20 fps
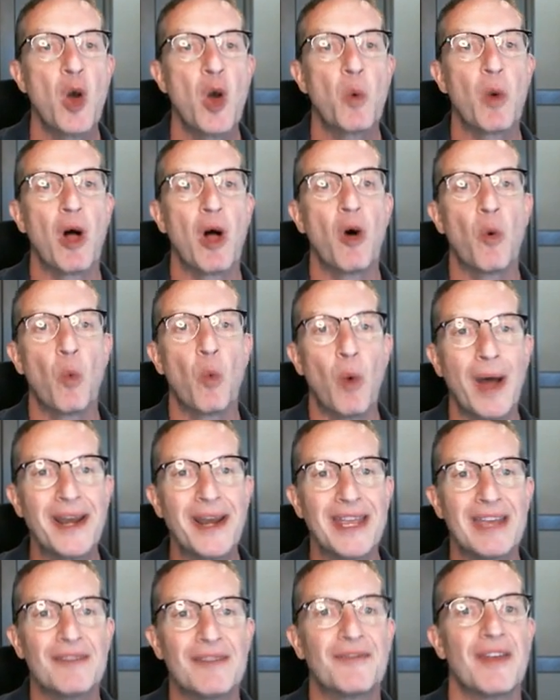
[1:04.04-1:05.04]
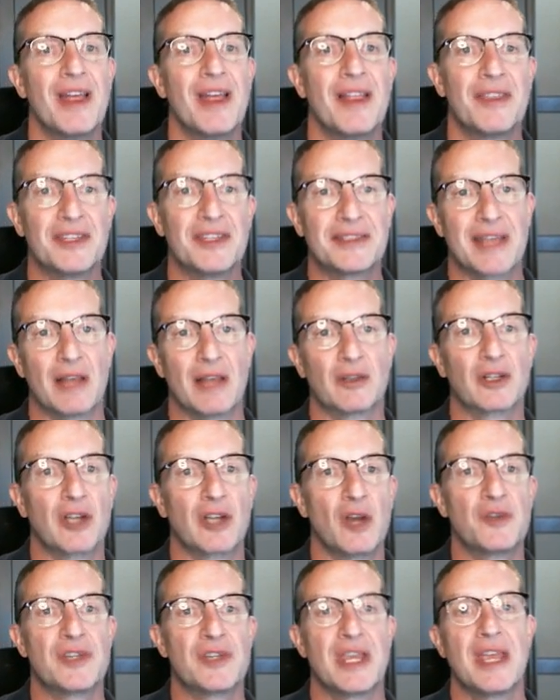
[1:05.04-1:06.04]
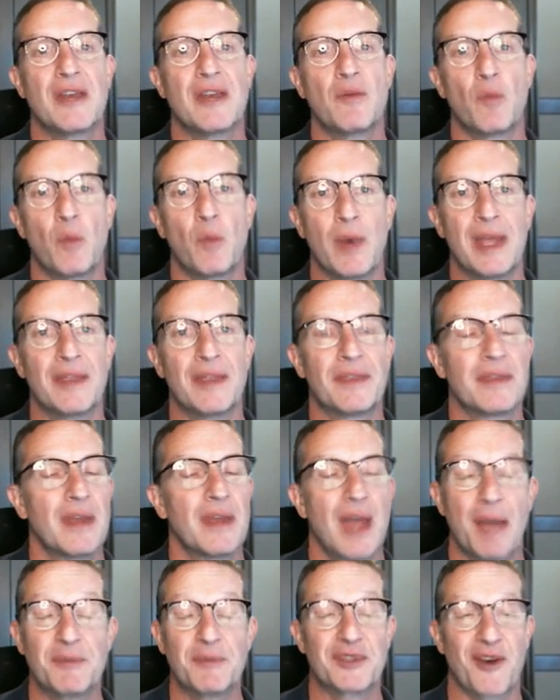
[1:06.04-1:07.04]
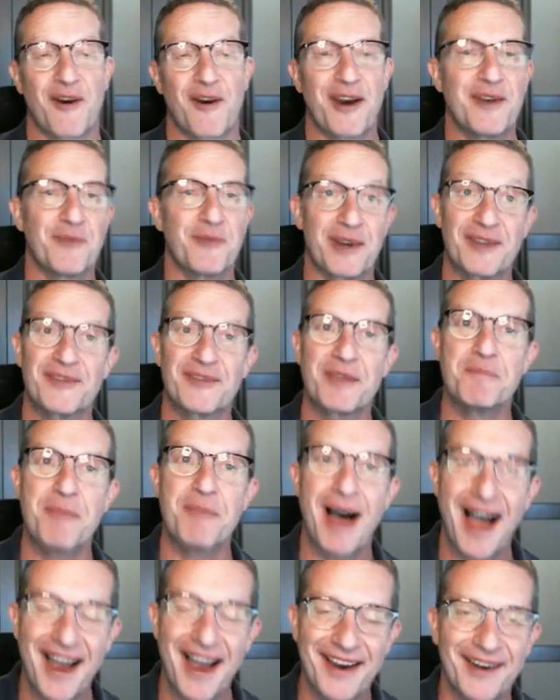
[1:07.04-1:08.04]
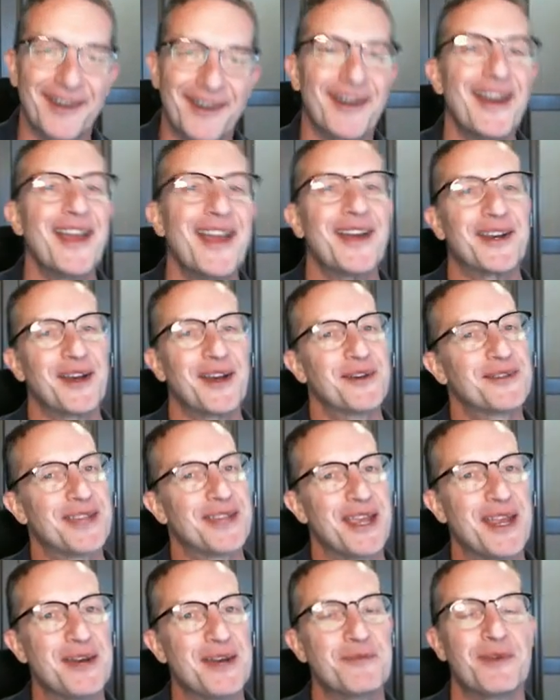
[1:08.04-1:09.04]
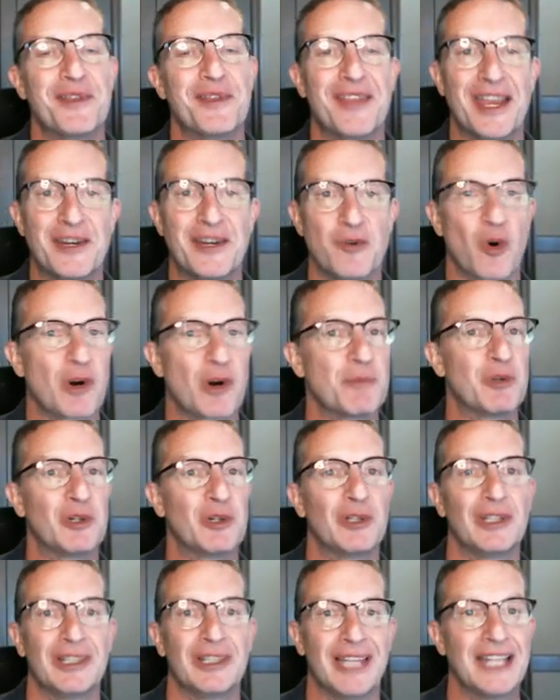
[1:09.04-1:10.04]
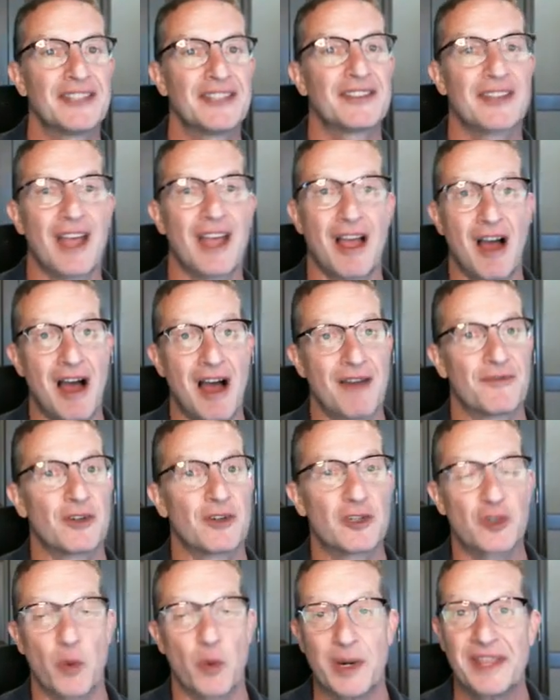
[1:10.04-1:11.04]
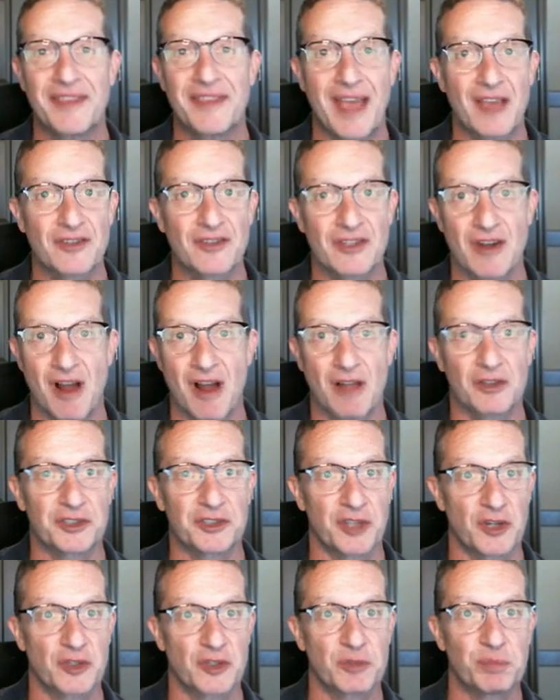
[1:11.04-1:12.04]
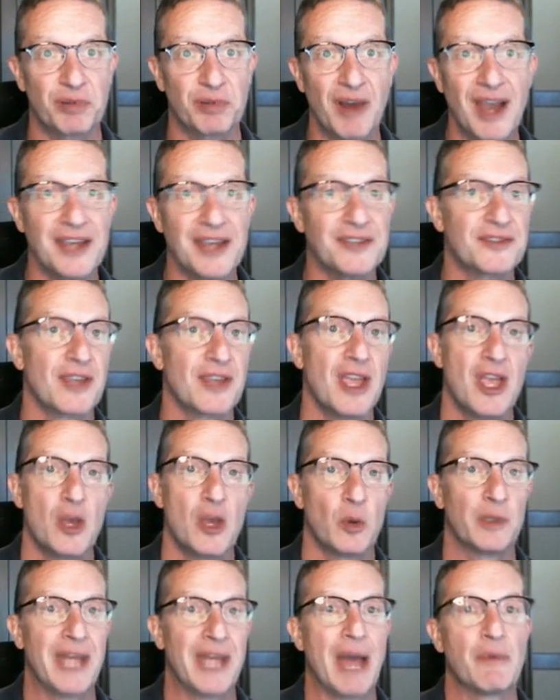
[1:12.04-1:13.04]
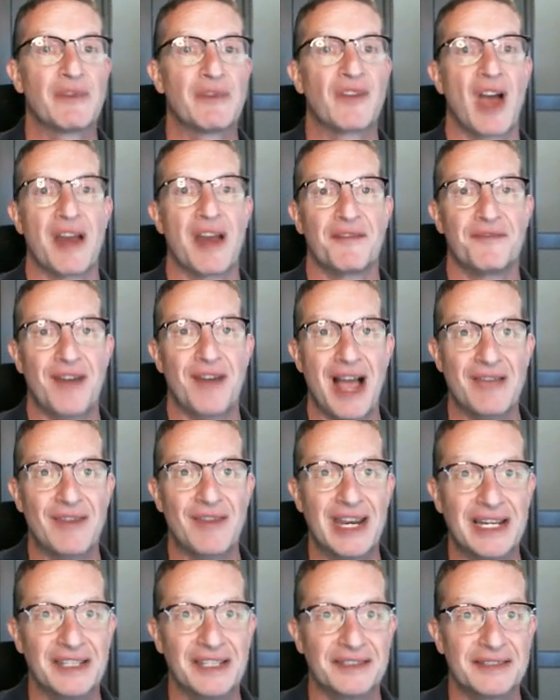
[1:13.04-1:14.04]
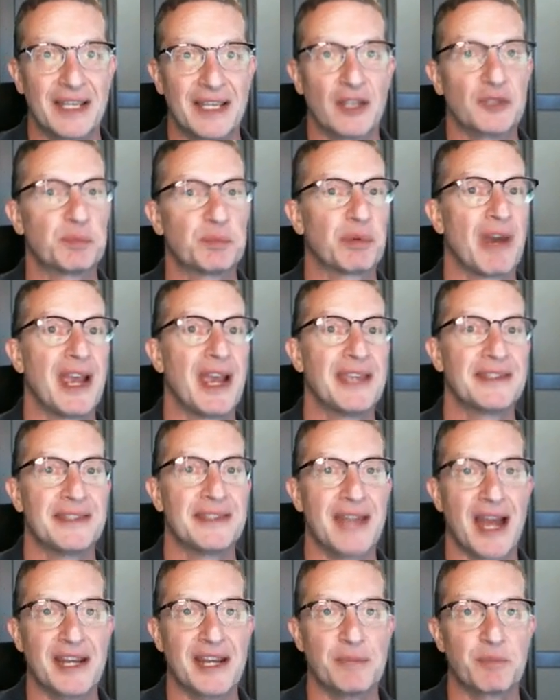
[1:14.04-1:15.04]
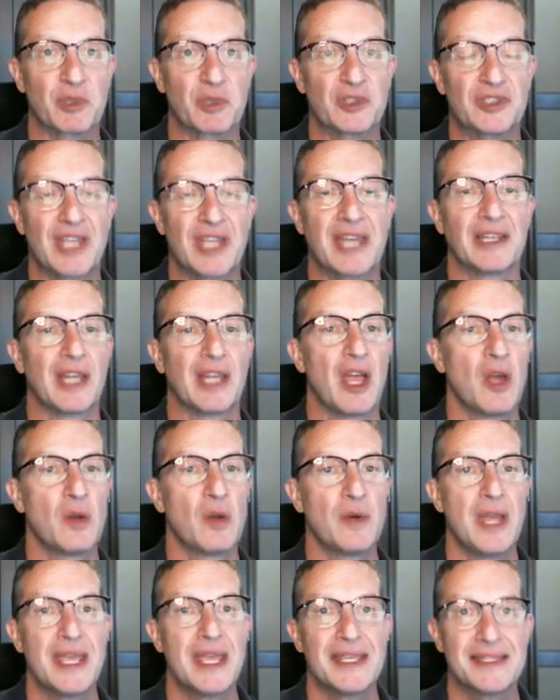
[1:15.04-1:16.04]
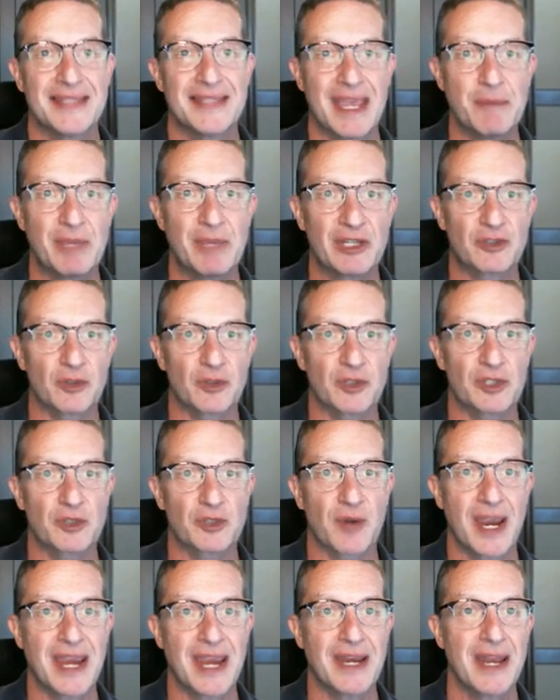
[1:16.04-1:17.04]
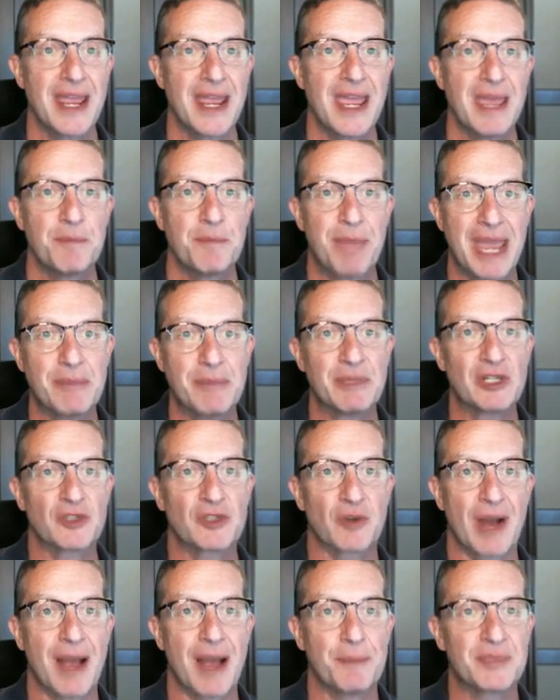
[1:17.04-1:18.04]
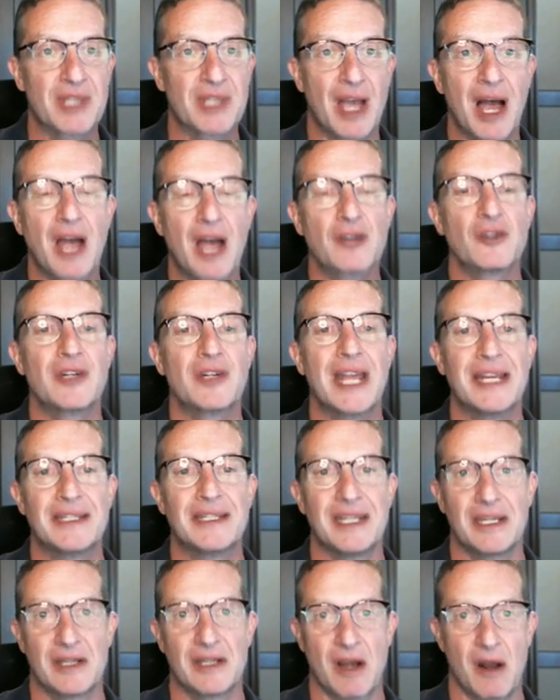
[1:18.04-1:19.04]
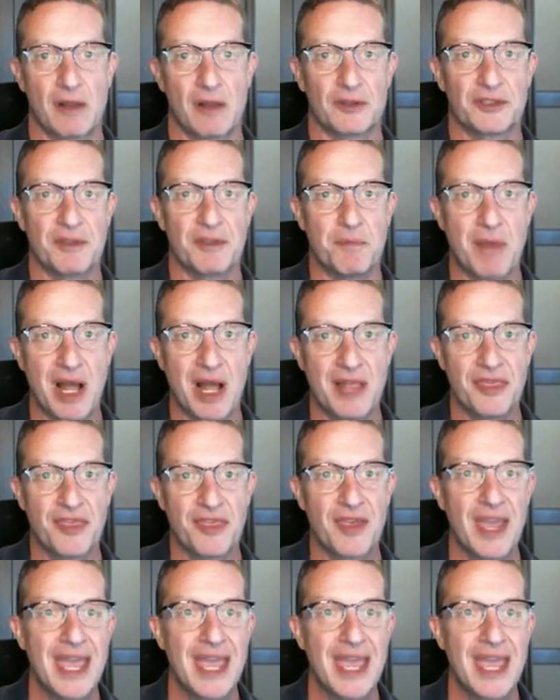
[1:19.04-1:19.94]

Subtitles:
Well, what if the seller goes in with, what if the buyer goes in with a normal, let's offer $20,000 under price? Well, now we've got a 580 sales price, 90% loan, same interest rate, payment drops $118 a month,